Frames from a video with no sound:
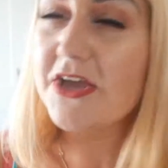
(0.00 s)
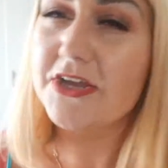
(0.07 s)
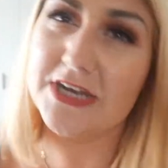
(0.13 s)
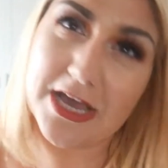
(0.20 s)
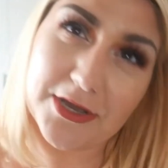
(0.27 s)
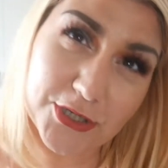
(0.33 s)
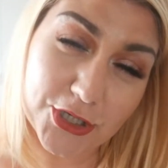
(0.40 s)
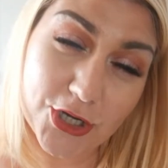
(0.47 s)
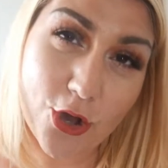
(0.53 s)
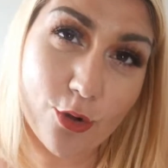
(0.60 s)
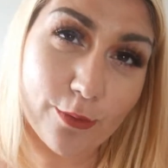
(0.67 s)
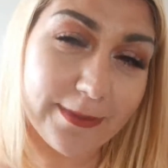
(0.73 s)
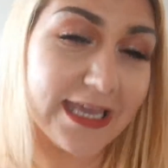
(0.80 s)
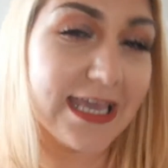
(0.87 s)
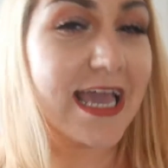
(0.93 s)
Now you
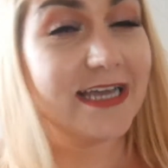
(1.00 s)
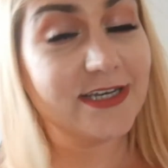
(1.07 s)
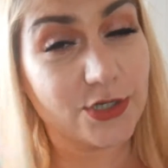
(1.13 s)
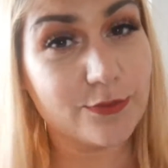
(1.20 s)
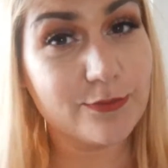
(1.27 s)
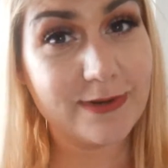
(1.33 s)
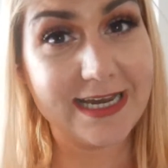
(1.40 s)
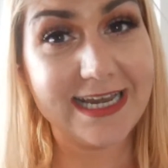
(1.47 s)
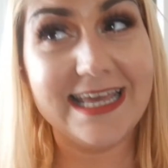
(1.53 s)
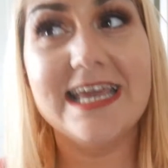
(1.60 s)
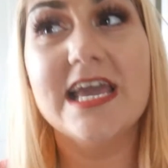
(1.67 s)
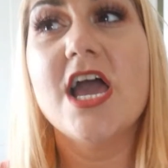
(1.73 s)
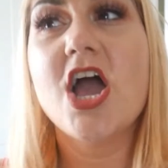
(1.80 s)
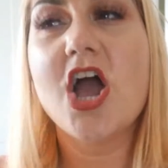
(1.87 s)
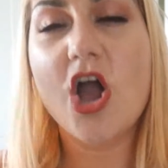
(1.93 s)
know me, I don't really
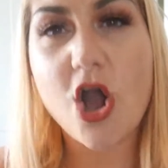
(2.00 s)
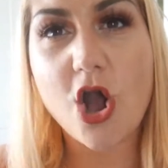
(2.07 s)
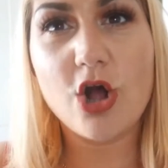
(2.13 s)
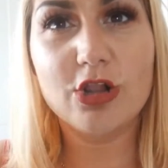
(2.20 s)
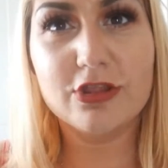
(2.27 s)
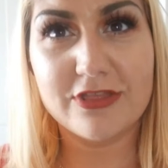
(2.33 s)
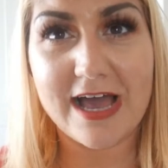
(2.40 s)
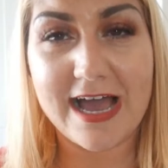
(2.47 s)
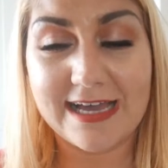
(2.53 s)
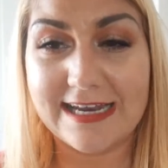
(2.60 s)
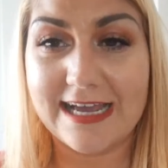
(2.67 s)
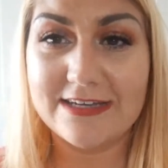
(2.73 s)
hold that.